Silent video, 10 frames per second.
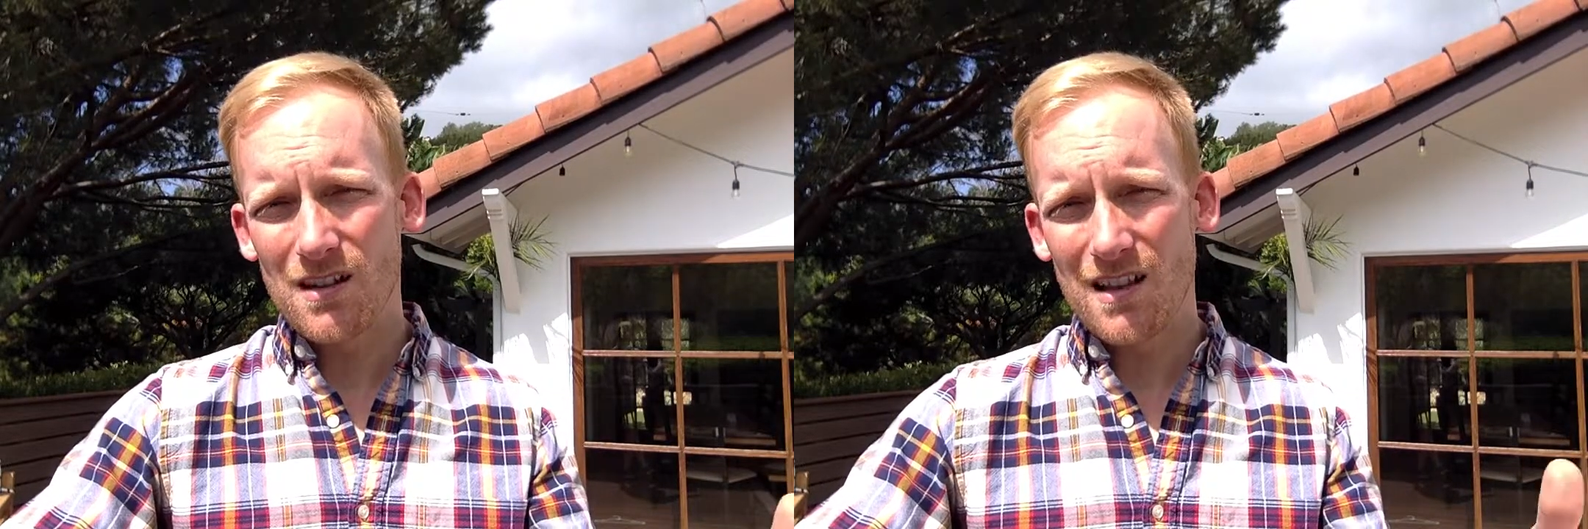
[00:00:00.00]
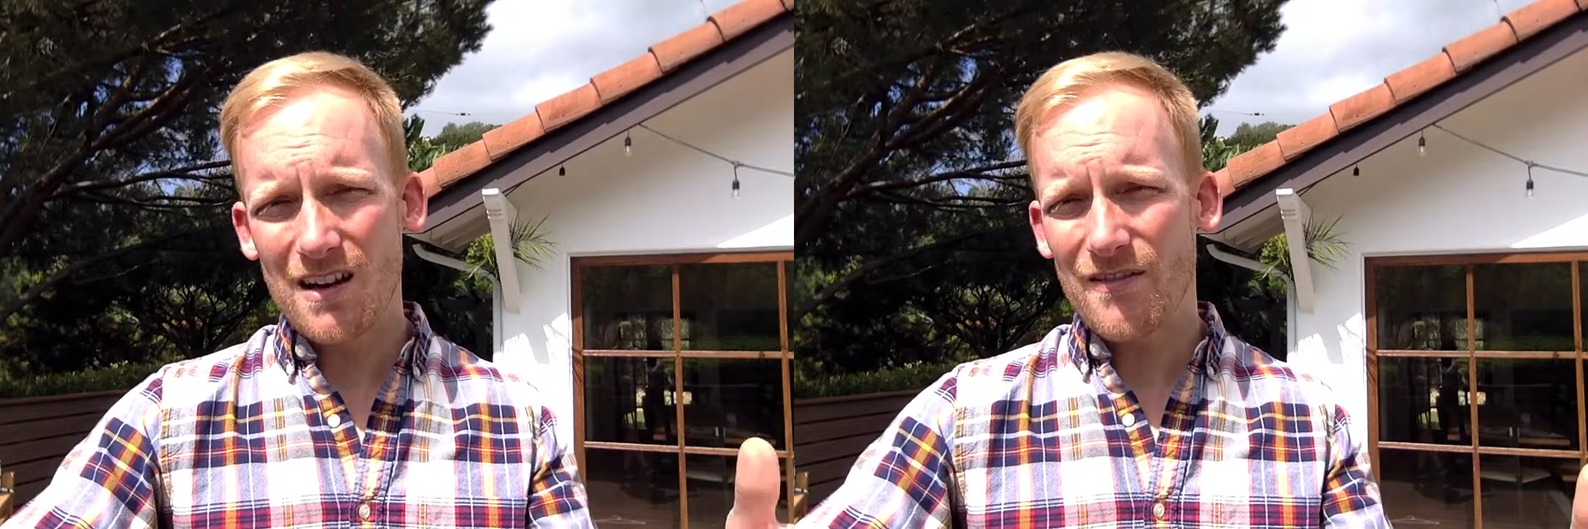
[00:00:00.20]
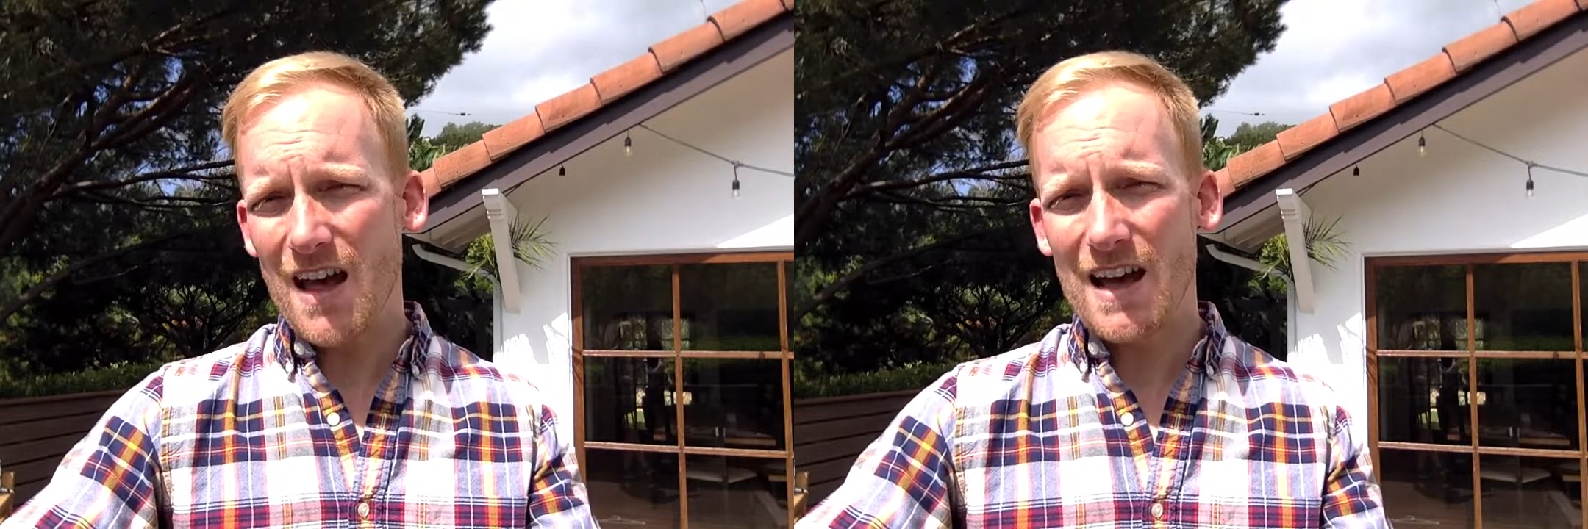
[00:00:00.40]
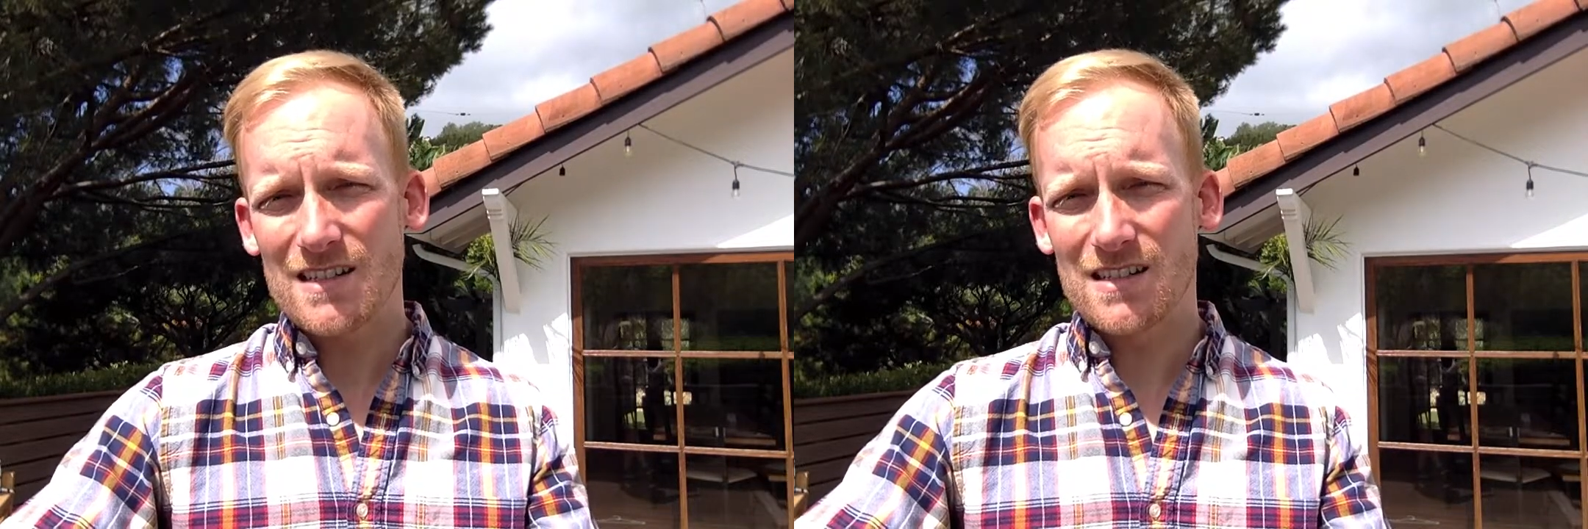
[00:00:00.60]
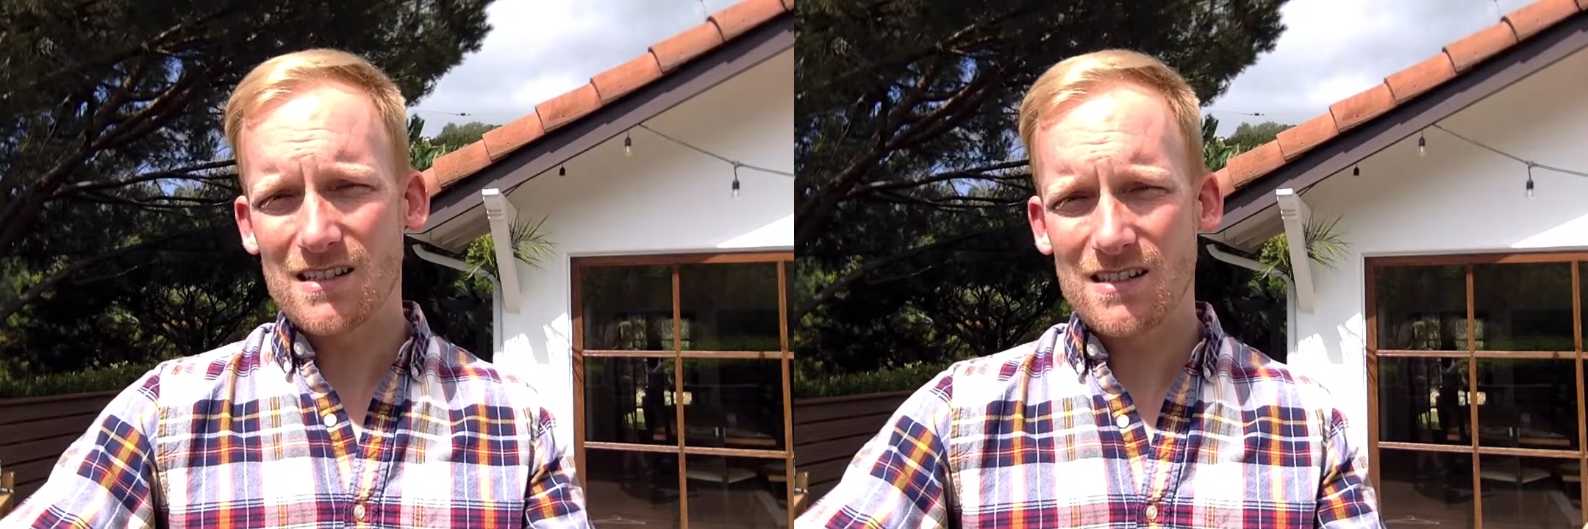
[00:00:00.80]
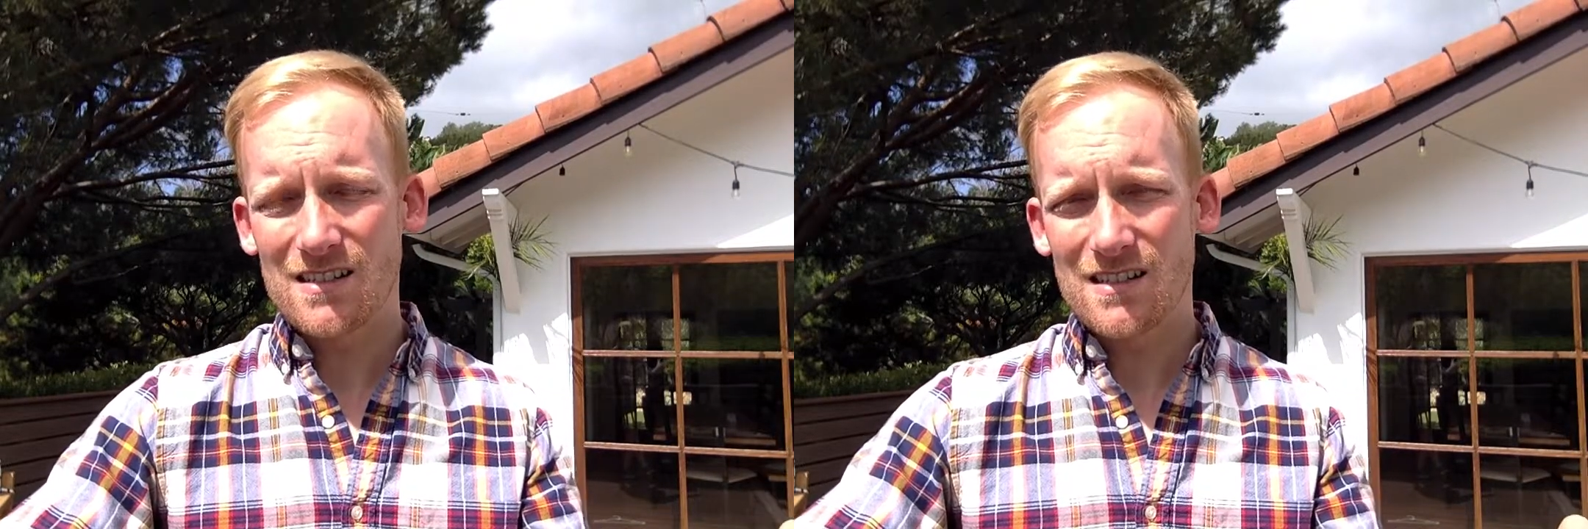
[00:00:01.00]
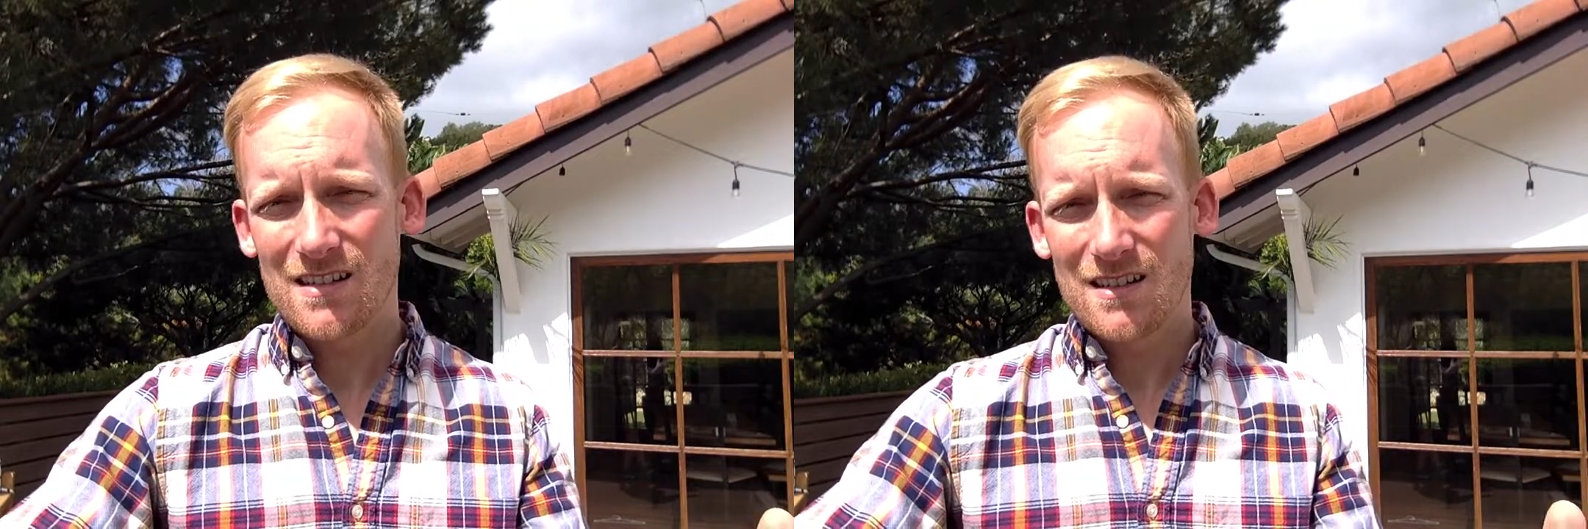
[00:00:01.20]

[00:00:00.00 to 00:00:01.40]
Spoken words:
a lot of ashes